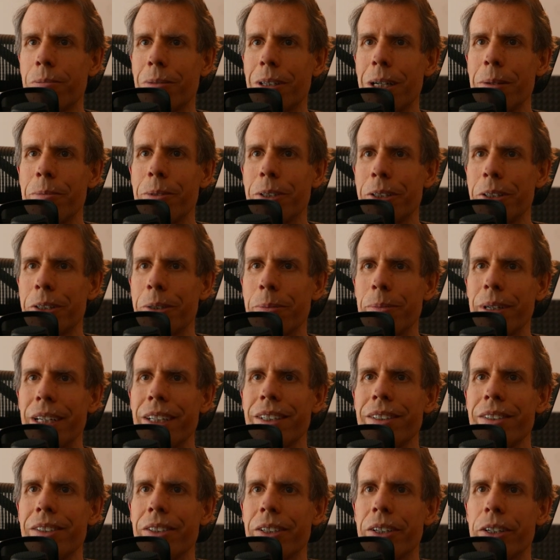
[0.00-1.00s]
parameter
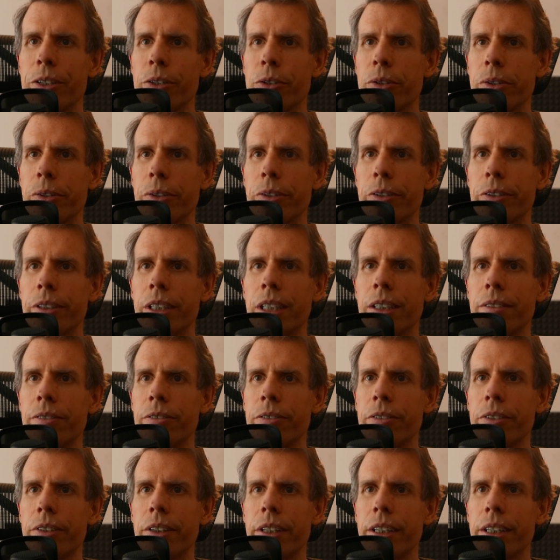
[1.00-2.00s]
space to control
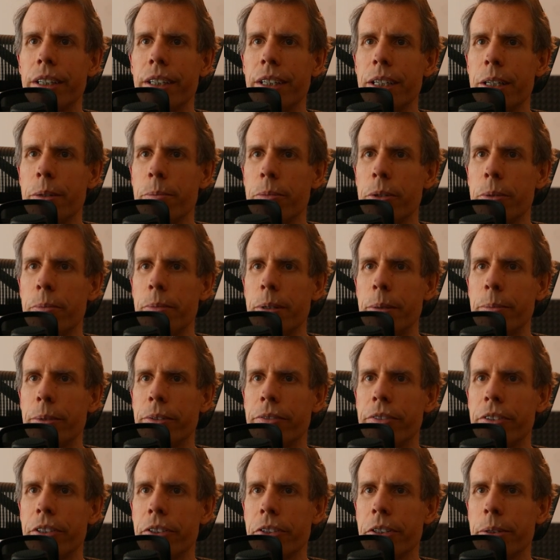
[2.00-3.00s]
for the input beam
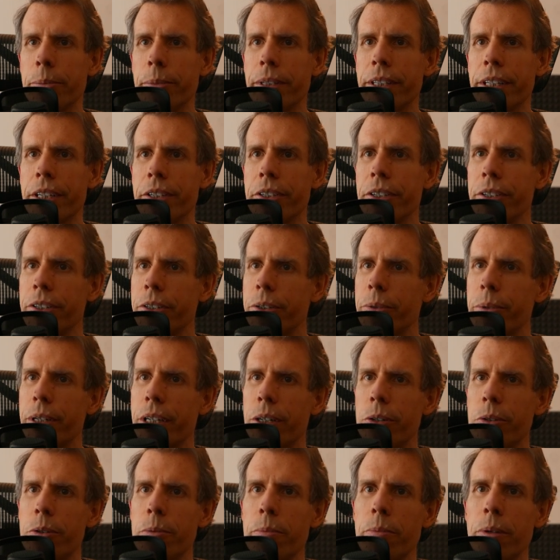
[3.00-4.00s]
of your simulation. So I
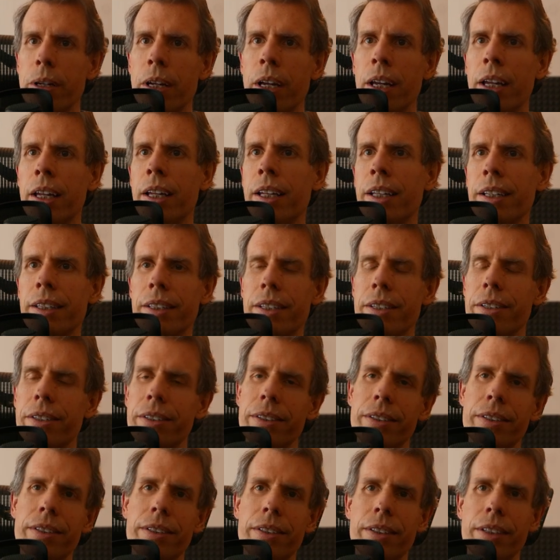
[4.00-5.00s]
hope
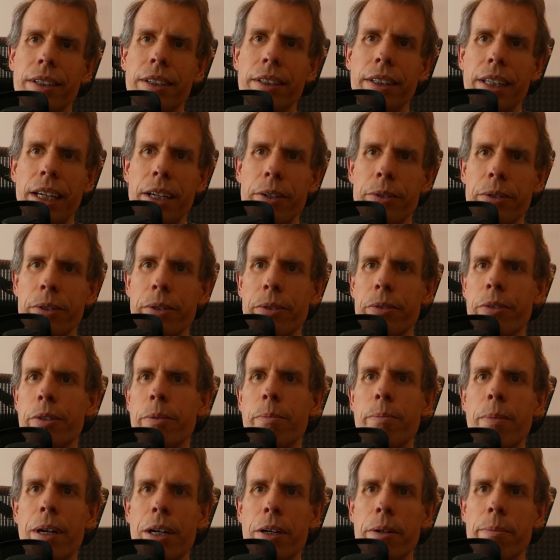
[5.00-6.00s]
this allows you
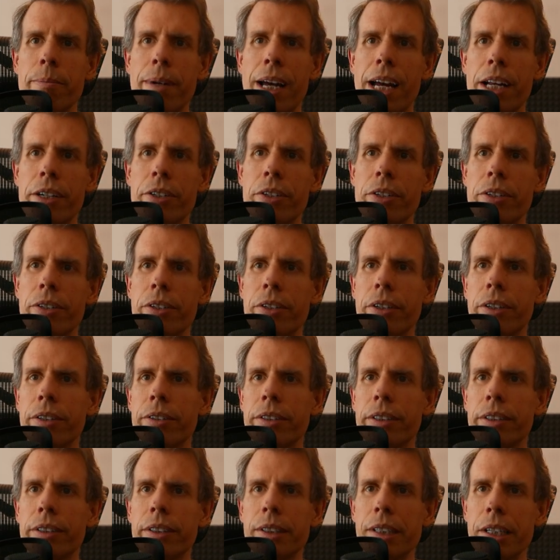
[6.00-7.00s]
to better match
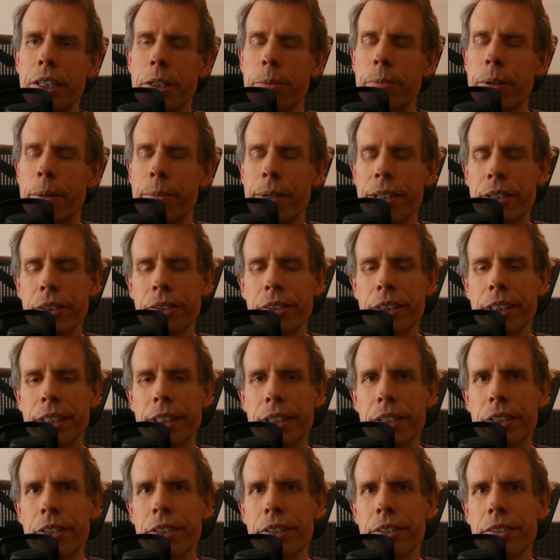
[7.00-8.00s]
your experimental
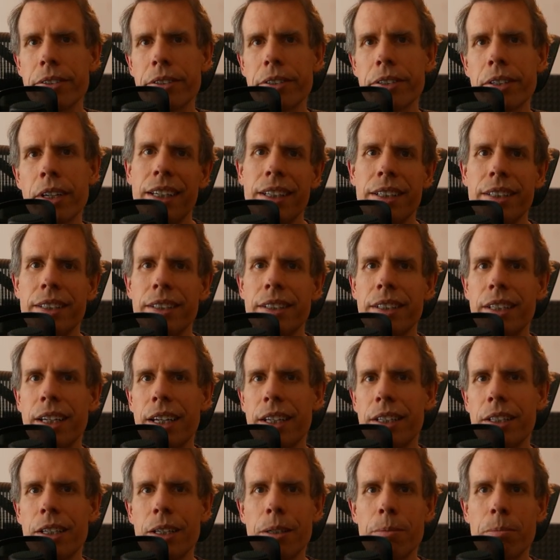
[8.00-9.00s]
conditions and
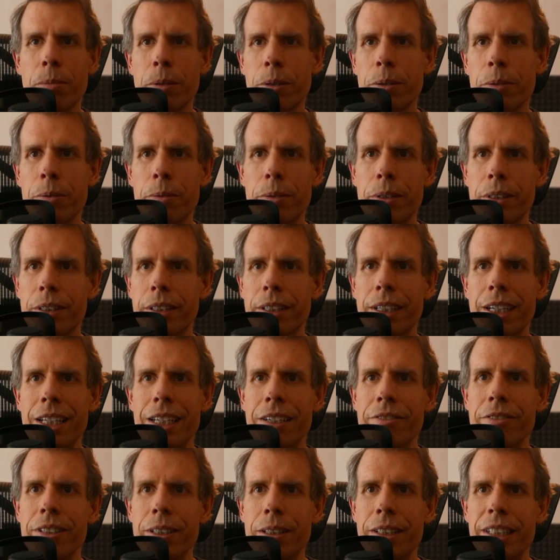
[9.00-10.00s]
end up with
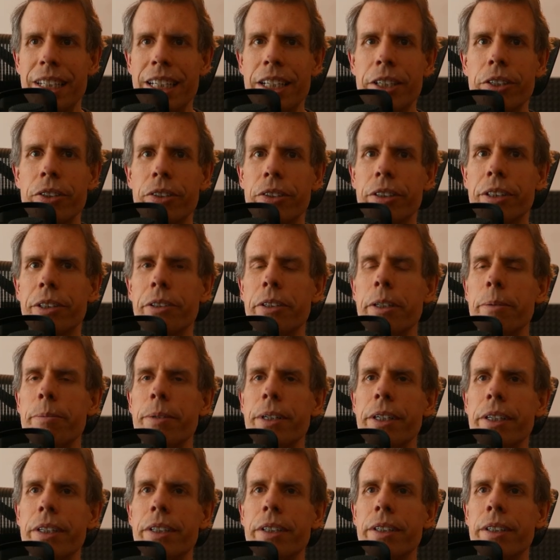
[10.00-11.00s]
kind of a nicer
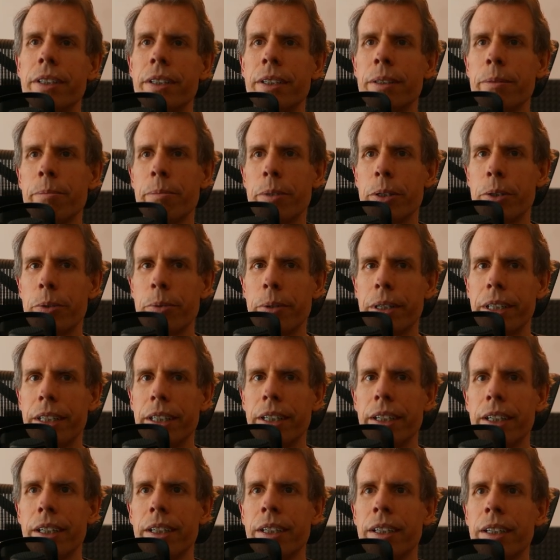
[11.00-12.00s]
agreement
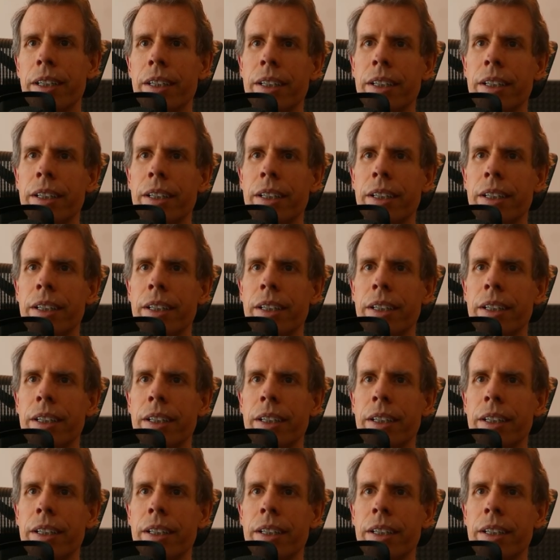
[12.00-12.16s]
between